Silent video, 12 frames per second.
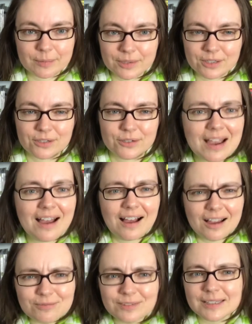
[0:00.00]
too. I
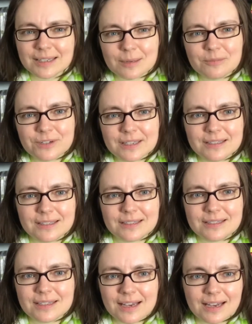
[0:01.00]
feel like I'm failing at this
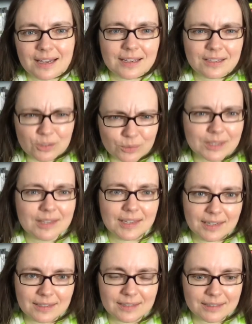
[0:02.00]
tag. You would
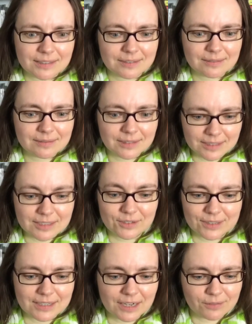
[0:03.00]
think that, considering
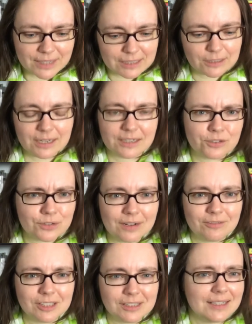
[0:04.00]
that I read a lot and
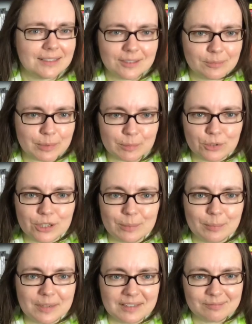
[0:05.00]
travel a lot, there'd be more,
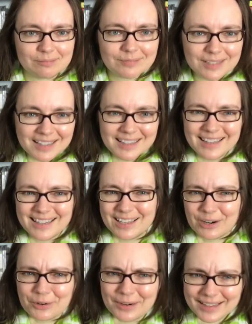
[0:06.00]
but
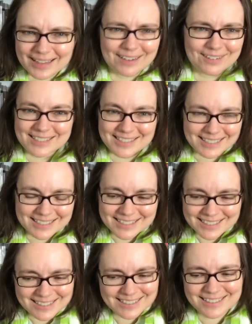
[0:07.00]
there isn't.
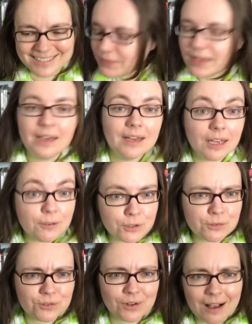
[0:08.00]
If
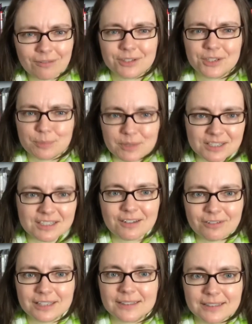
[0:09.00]
you've traveled
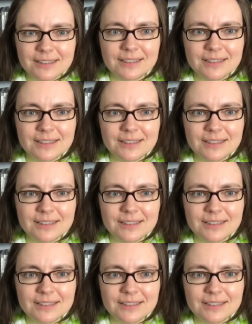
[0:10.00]
specifically